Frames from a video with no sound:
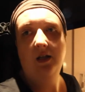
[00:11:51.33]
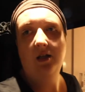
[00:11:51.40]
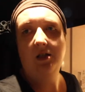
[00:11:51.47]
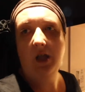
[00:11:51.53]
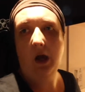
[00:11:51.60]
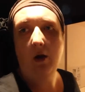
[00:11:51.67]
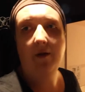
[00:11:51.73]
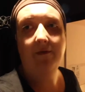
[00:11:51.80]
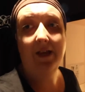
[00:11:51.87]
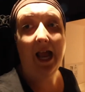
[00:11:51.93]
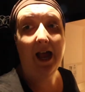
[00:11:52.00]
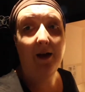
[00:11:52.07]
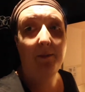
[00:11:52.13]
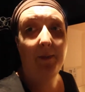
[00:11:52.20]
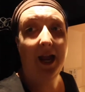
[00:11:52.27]
So I've
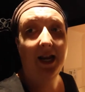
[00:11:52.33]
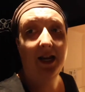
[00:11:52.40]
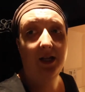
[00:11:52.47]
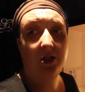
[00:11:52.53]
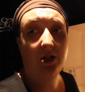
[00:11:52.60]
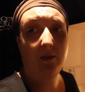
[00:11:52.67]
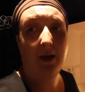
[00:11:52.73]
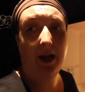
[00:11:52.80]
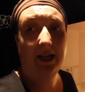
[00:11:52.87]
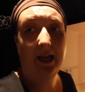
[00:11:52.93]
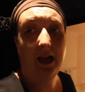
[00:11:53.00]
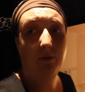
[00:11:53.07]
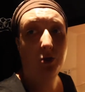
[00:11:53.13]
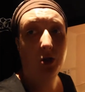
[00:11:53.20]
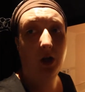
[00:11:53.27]
now made it to my
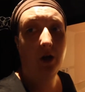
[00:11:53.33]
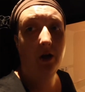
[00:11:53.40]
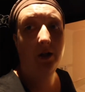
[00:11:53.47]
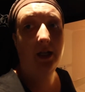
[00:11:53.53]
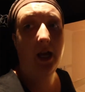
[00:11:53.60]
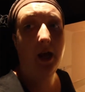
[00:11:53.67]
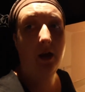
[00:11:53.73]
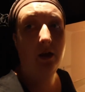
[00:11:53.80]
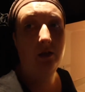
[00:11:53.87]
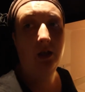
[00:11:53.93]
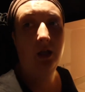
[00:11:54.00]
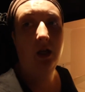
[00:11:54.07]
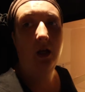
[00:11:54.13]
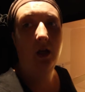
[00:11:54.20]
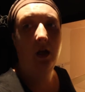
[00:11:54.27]
capsule hotel.
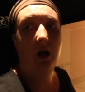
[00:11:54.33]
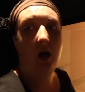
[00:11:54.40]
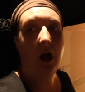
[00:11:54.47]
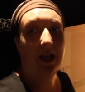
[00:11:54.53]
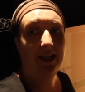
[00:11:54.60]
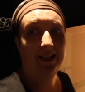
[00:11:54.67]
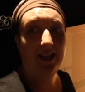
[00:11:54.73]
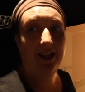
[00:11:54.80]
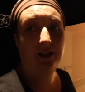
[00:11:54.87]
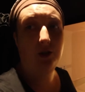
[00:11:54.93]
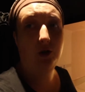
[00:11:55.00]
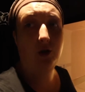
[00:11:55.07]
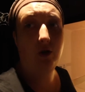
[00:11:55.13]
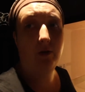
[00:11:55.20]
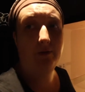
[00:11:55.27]
I
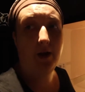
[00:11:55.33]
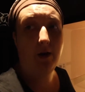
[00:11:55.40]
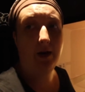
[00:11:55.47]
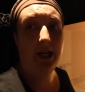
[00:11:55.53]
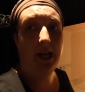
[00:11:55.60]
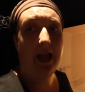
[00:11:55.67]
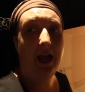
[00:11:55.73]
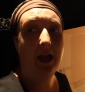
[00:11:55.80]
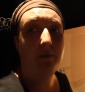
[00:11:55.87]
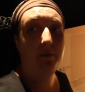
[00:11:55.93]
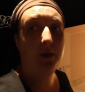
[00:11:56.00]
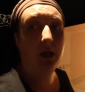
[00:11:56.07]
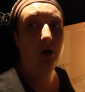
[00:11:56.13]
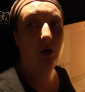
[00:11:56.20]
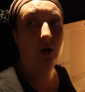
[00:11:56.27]
can't talk very loud
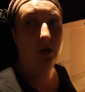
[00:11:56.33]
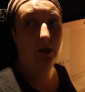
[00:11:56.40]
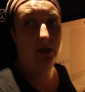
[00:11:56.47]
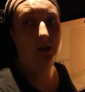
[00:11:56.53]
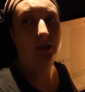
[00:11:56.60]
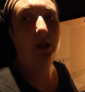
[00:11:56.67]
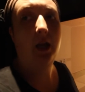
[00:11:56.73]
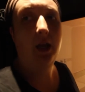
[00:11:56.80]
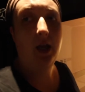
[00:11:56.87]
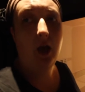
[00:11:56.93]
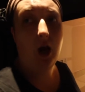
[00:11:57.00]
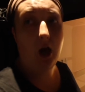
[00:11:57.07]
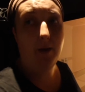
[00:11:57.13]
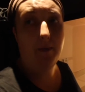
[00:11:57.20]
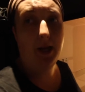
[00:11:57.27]
because
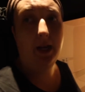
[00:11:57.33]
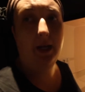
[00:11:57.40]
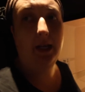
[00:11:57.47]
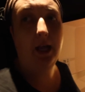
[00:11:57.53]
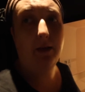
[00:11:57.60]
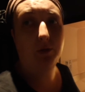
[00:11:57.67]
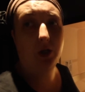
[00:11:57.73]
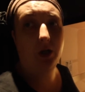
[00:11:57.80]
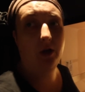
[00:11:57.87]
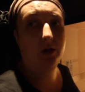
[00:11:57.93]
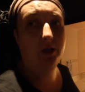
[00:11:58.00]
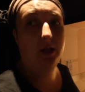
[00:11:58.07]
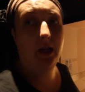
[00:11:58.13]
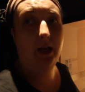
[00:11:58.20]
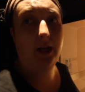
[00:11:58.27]
I'm in a capsule
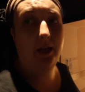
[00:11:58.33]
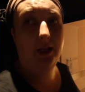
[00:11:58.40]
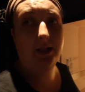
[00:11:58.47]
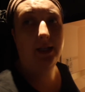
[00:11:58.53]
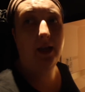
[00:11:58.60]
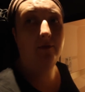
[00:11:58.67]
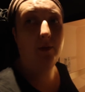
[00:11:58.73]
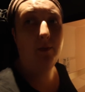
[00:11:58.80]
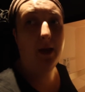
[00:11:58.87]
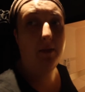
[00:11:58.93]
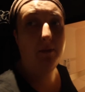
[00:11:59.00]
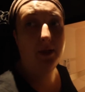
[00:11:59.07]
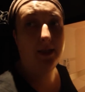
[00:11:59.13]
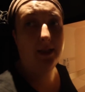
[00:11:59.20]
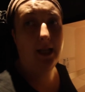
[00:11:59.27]
hotel and there's other
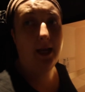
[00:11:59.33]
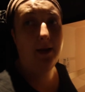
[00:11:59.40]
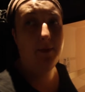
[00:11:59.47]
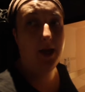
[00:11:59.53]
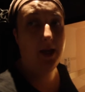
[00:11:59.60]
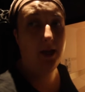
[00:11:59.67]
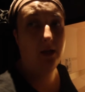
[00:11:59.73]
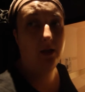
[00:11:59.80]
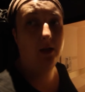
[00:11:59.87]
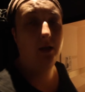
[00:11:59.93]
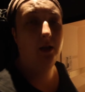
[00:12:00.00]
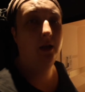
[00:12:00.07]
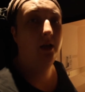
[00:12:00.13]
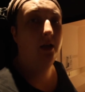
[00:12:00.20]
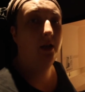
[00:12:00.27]
people sleeping.
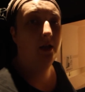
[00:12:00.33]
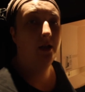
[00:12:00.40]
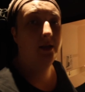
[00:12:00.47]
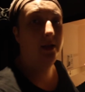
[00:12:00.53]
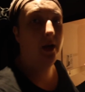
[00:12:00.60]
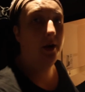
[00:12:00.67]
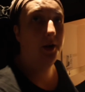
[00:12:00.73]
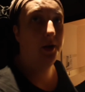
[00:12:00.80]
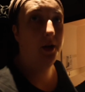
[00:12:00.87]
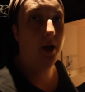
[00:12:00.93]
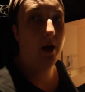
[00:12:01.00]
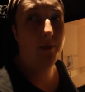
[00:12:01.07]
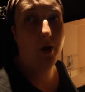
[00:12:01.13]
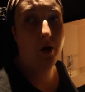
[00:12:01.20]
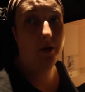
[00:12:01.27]
So
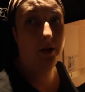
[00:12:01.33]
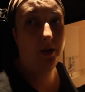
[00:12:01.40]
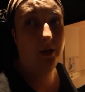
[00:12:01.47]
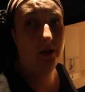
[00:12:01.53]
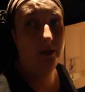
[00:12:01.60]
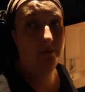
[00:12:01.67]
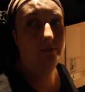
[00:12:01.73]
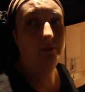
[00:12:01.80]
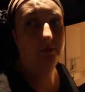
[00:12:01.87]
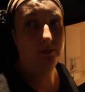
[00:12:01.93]
I'm not gonna...